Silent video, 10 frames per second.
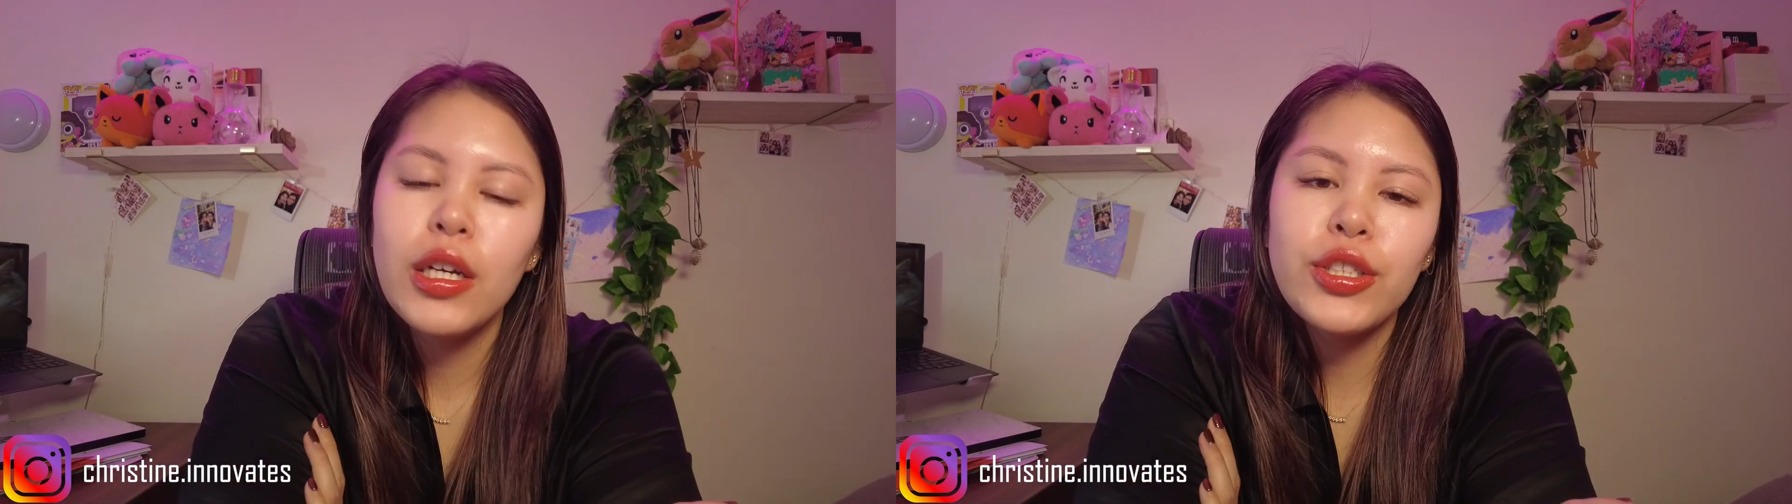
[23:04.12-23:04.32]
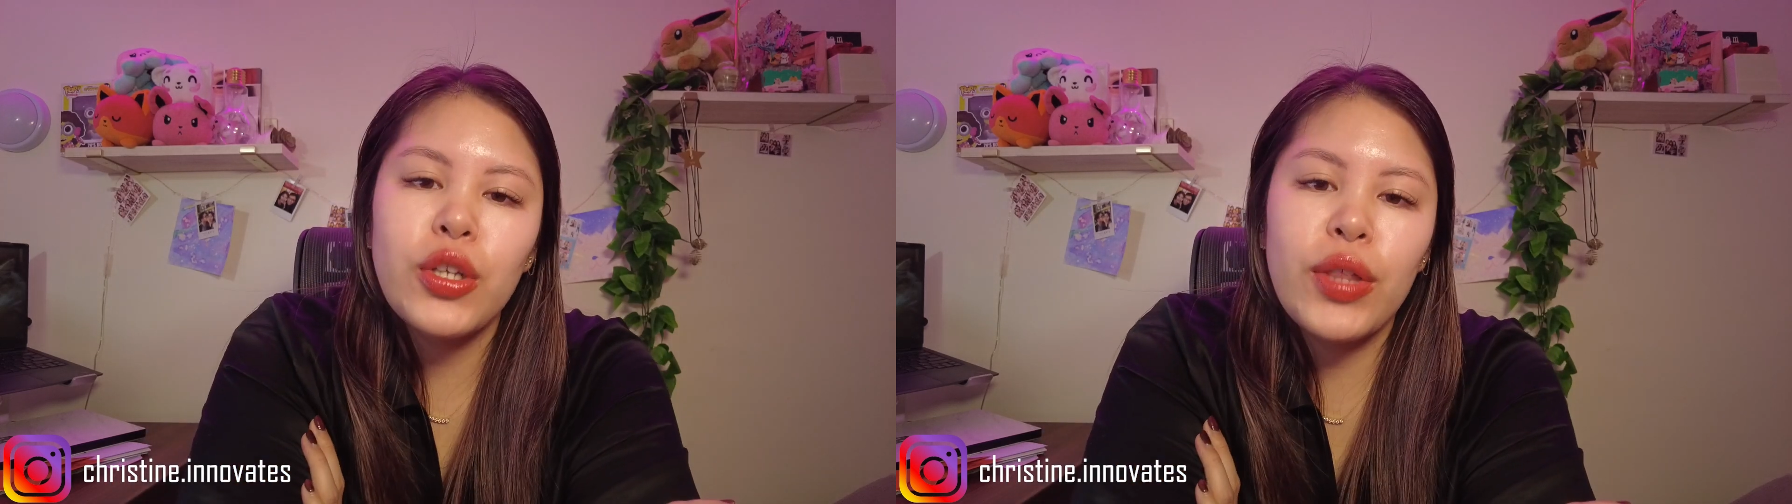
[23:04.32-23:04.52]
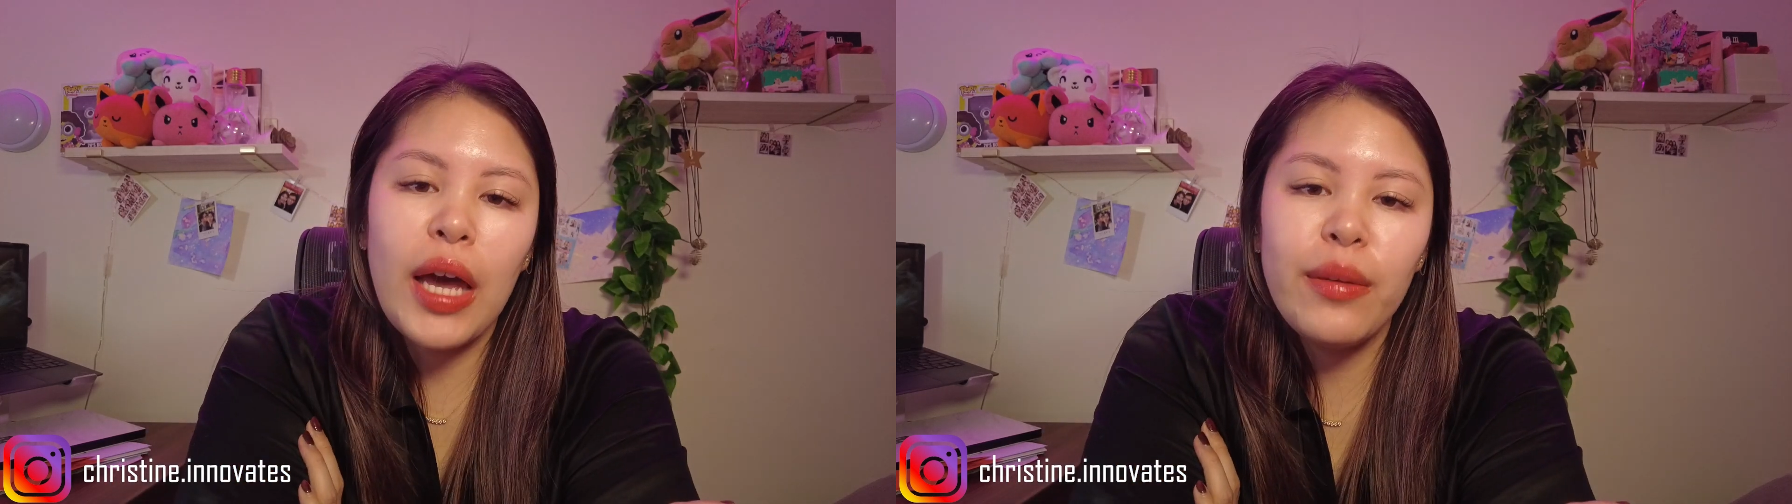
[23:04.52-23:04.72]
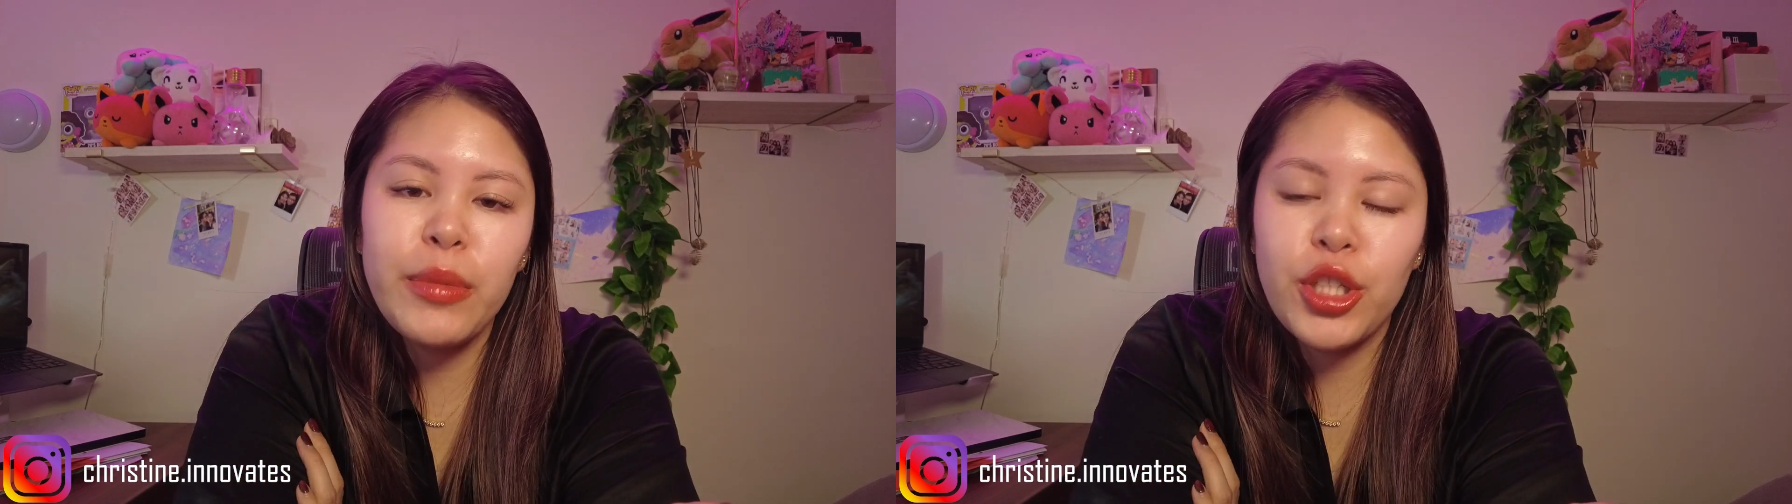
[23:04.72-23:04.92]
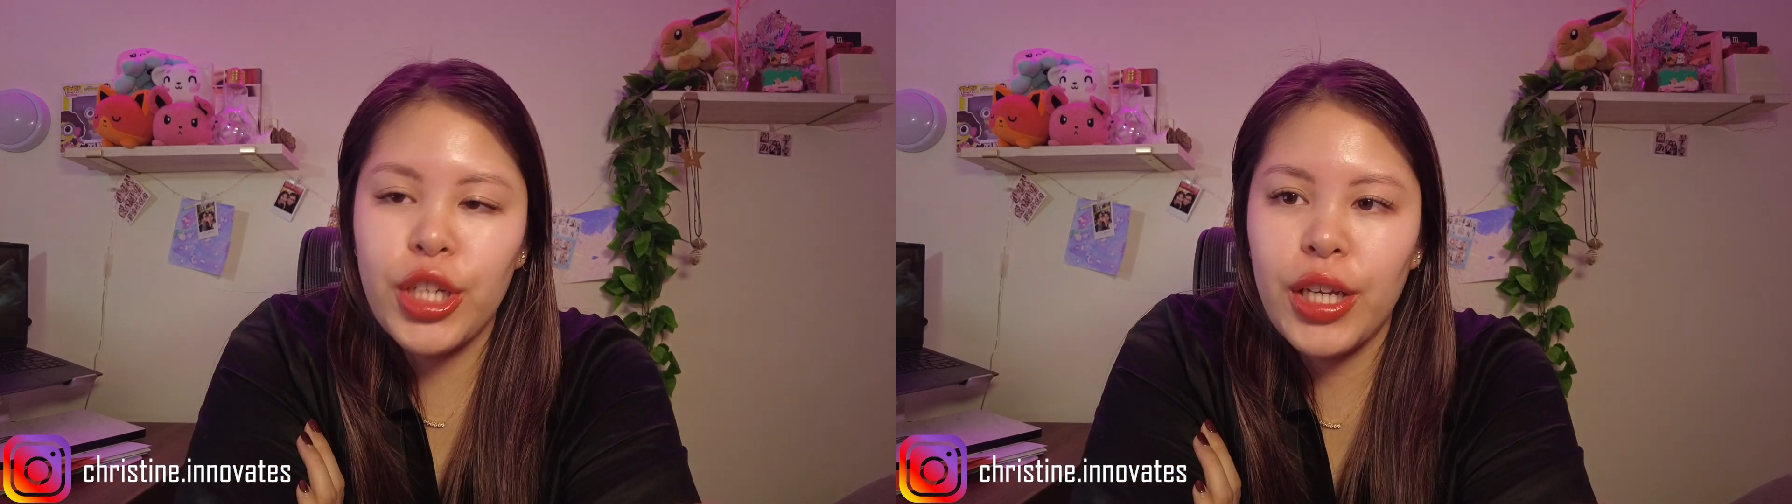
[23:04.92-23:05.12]
So that
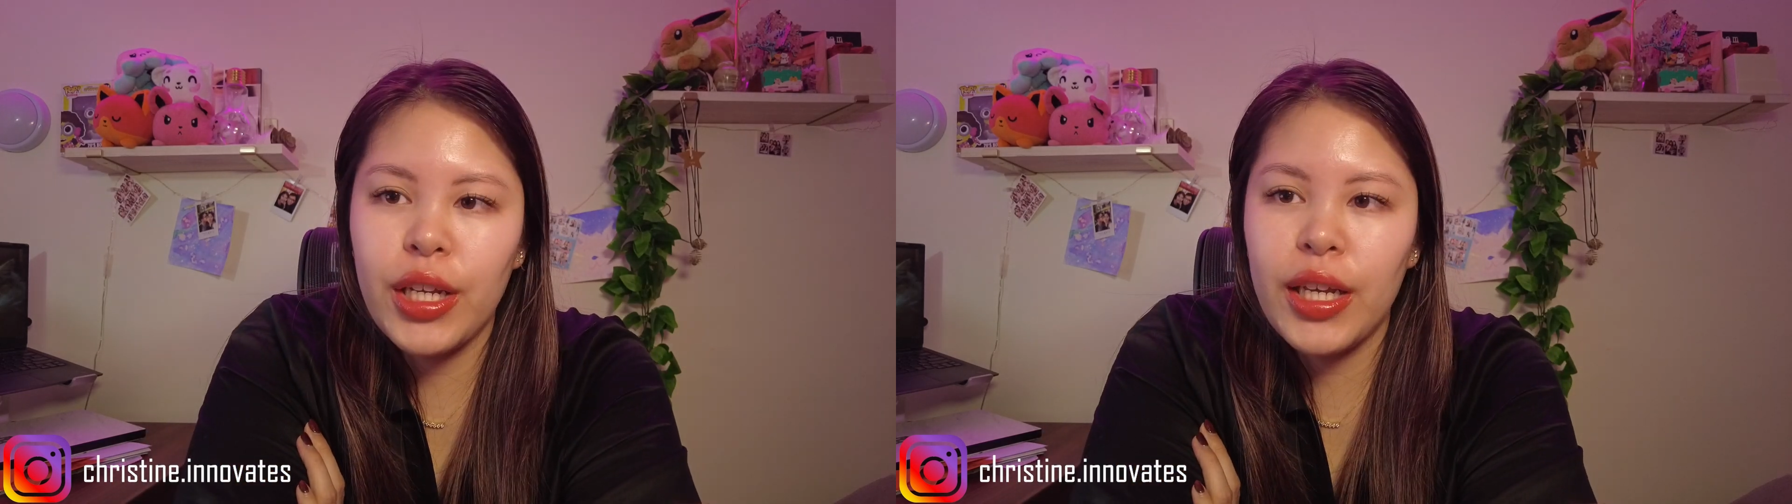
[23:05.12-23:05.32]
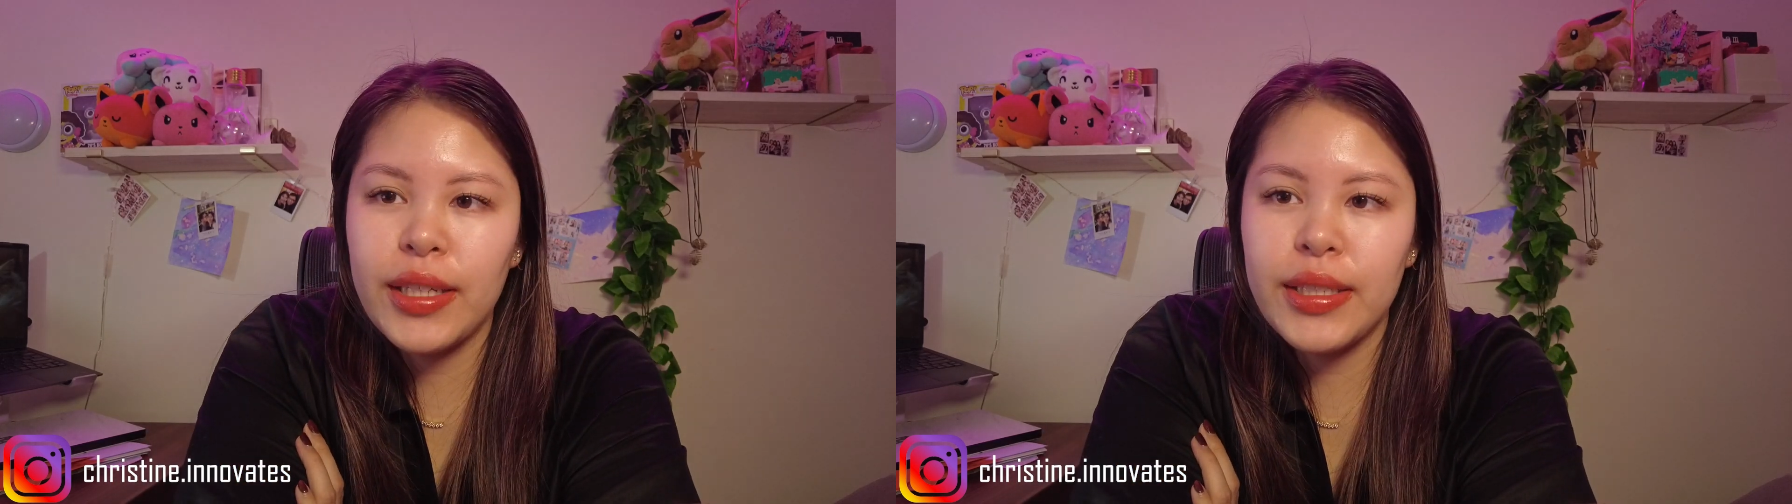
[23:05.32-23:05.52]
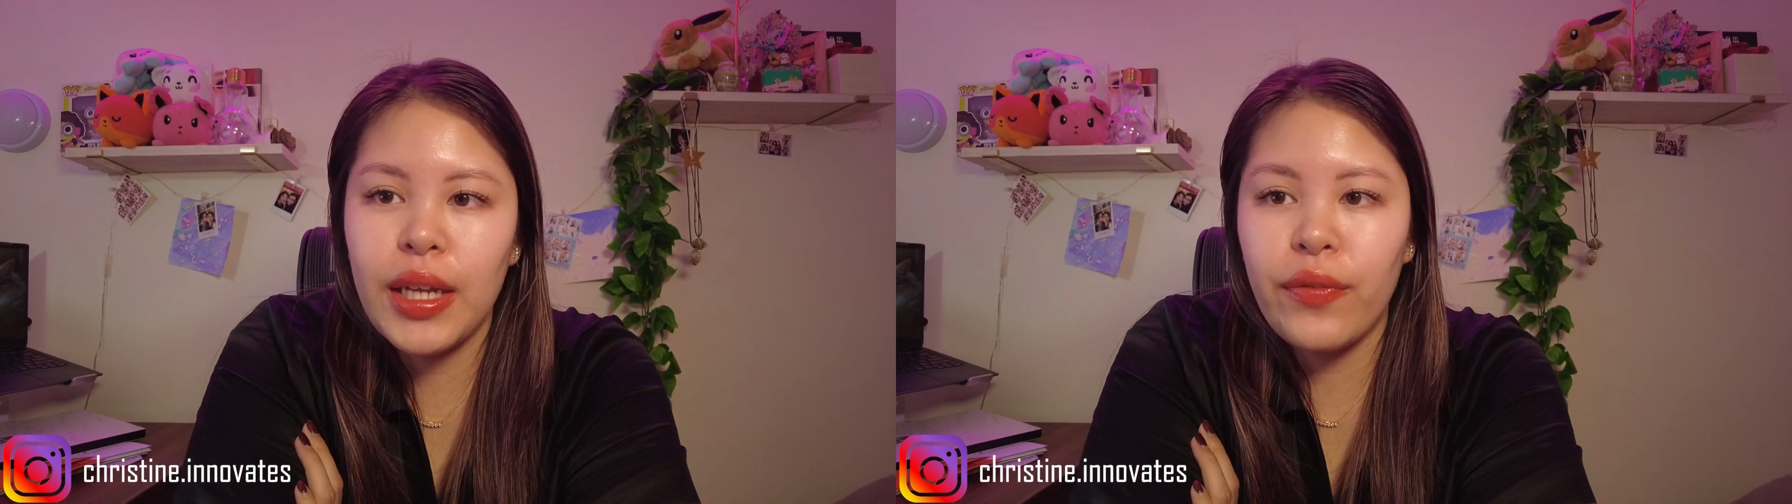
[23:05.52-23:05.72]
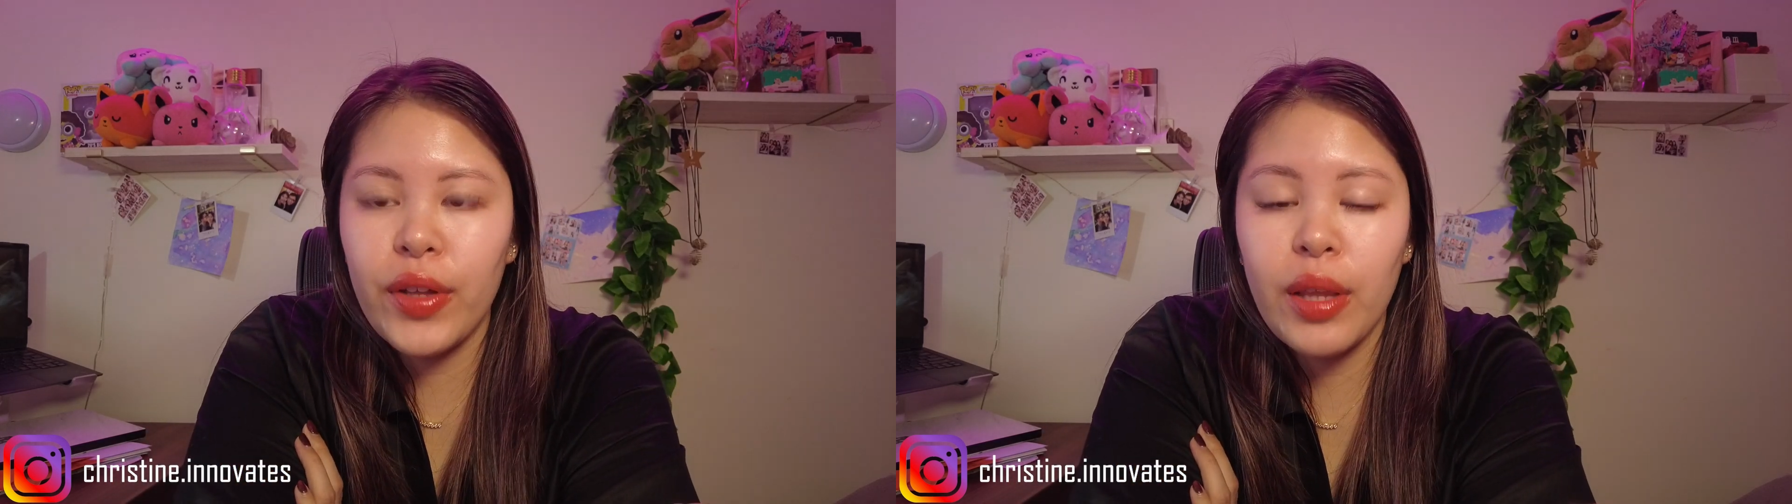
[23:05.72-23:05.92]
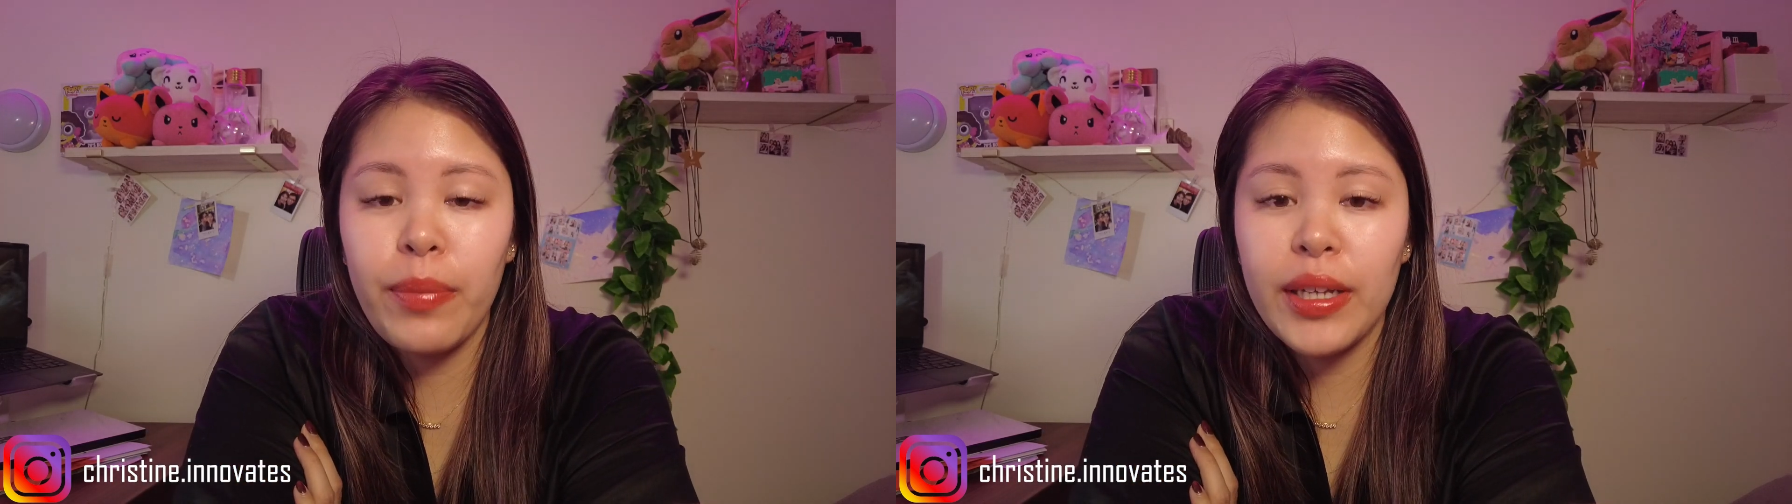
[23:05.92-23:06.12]
machine is
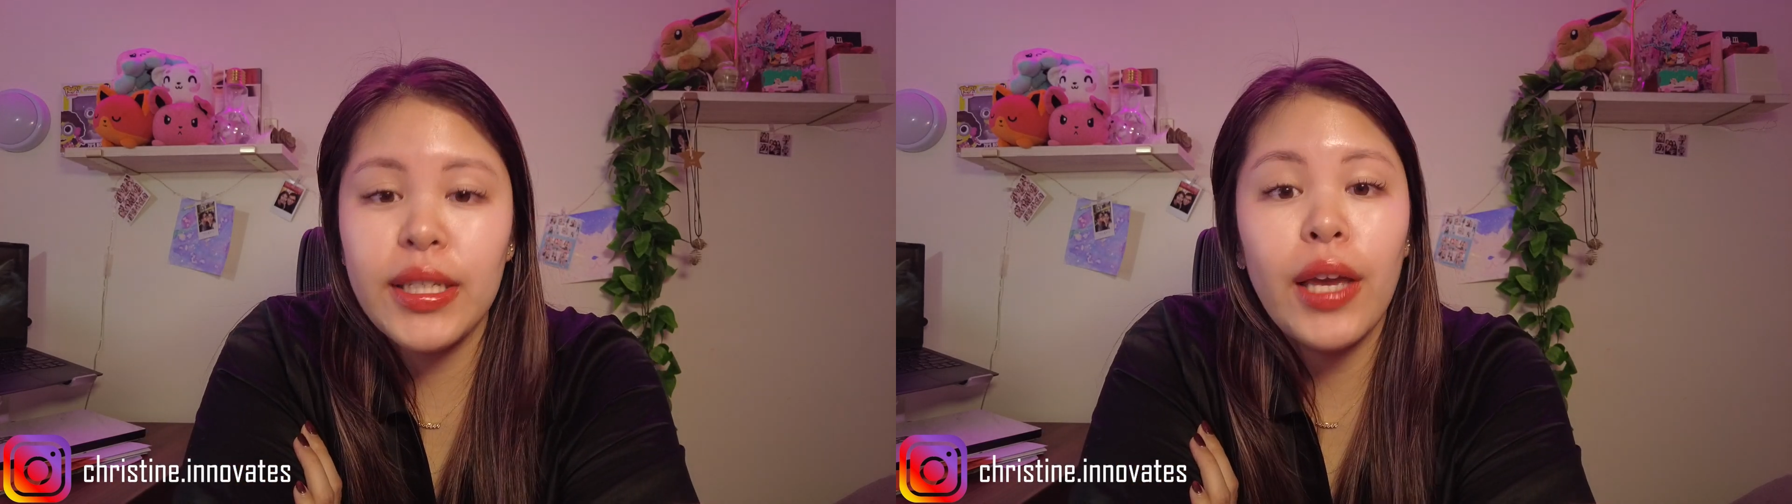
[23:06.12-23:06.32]
definitely the best